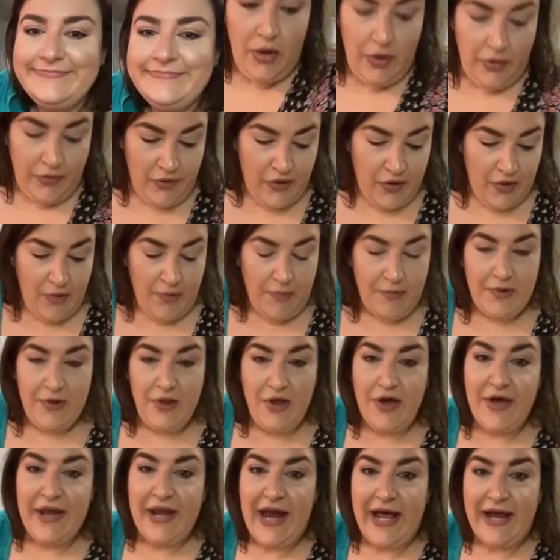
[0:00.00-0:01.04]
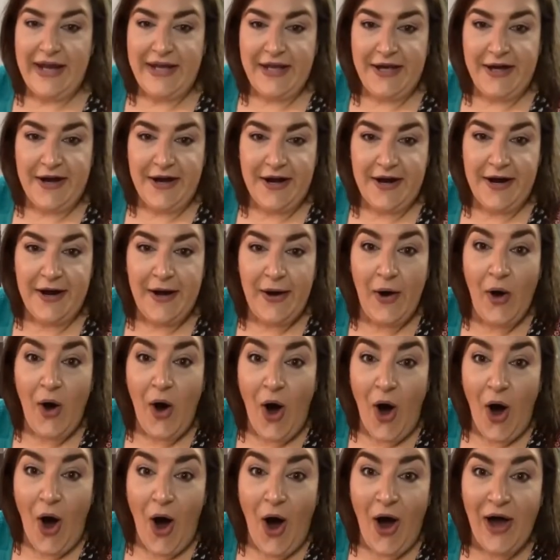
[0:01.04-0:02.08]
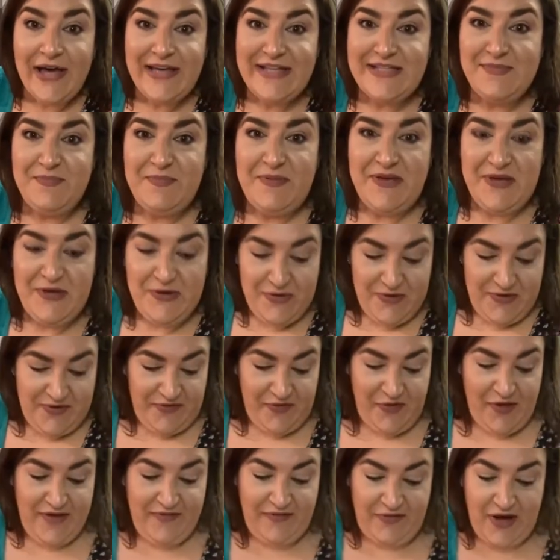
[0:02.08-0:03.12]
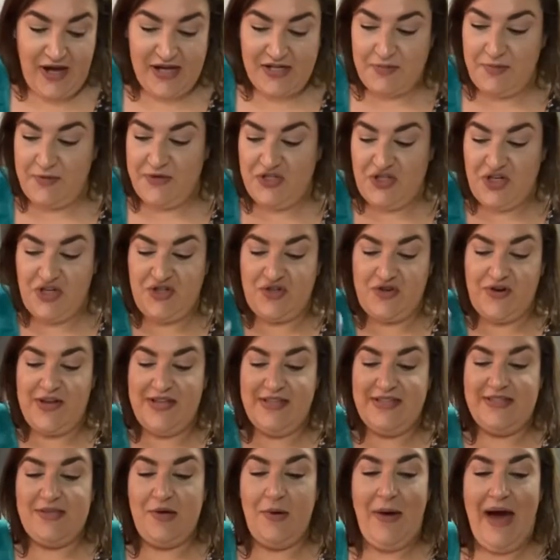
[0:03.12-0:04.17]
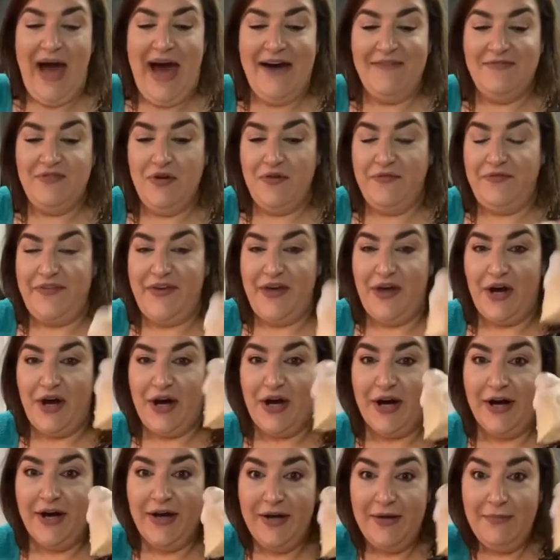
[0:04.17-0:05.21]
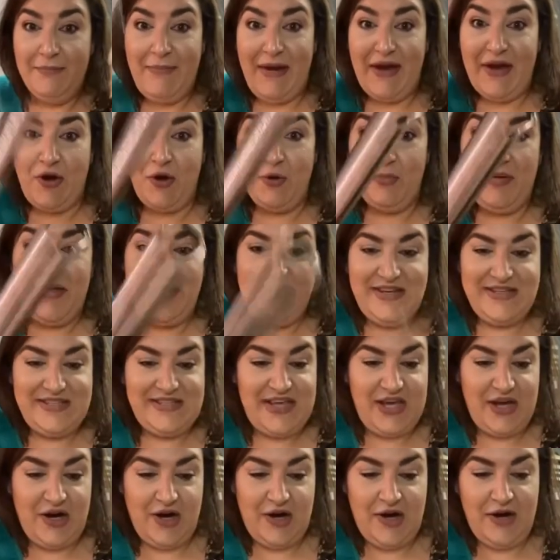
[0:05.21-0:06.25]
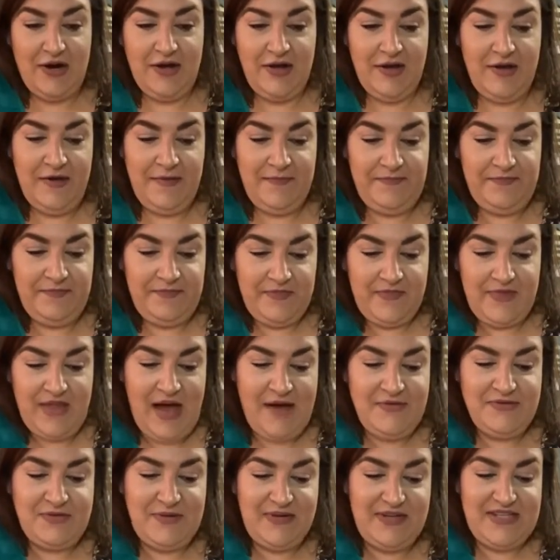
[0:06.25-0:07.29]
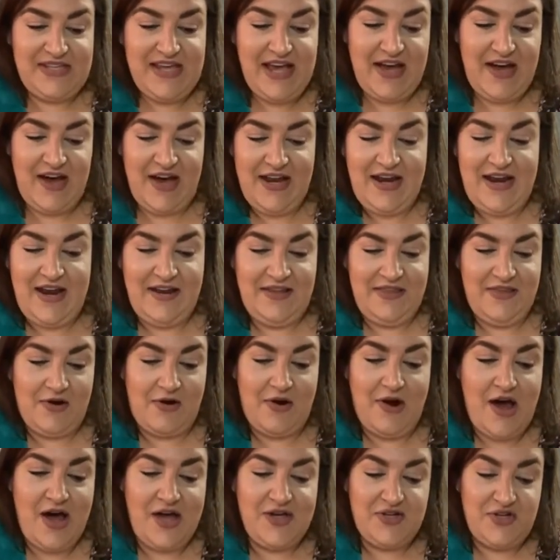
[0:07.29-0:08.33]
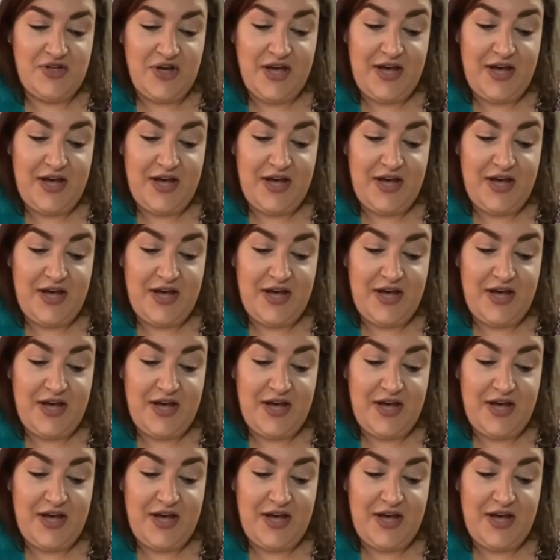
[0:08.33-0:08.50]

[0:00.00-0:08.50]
Look what we're looking at here. It's beautiful. I forgot to put ginger in, so have no fear. Microplane is here. I was about to say I got it out of the garage.